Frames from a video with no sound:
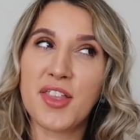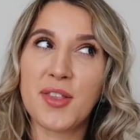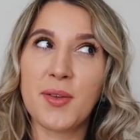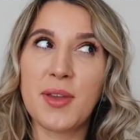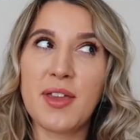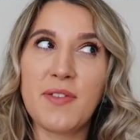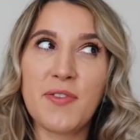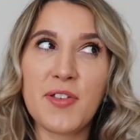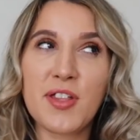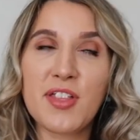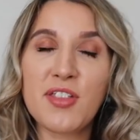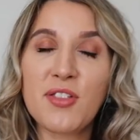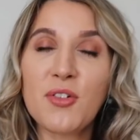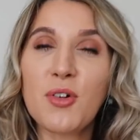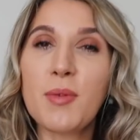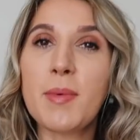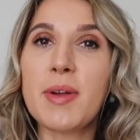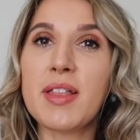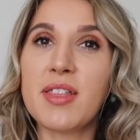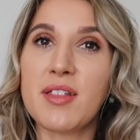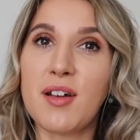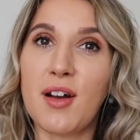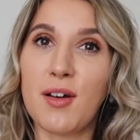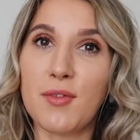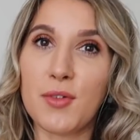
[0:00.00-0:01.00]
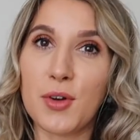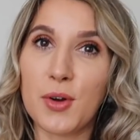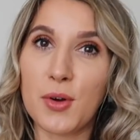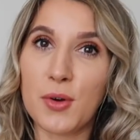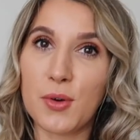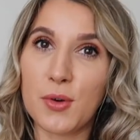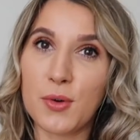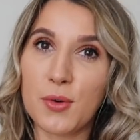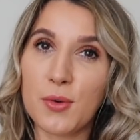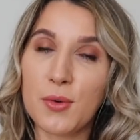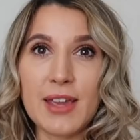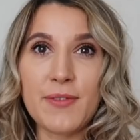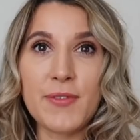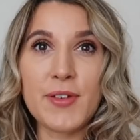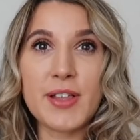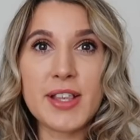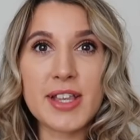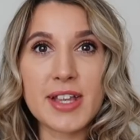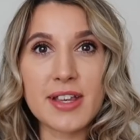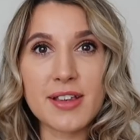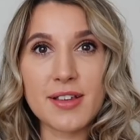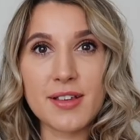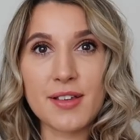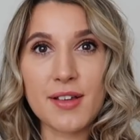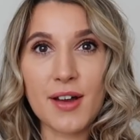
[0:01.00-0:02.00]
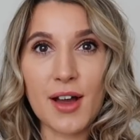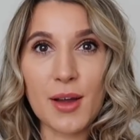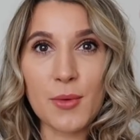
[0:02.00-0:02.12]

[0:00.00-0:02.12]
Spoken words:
So if you saw my Zara haul, if you didn't,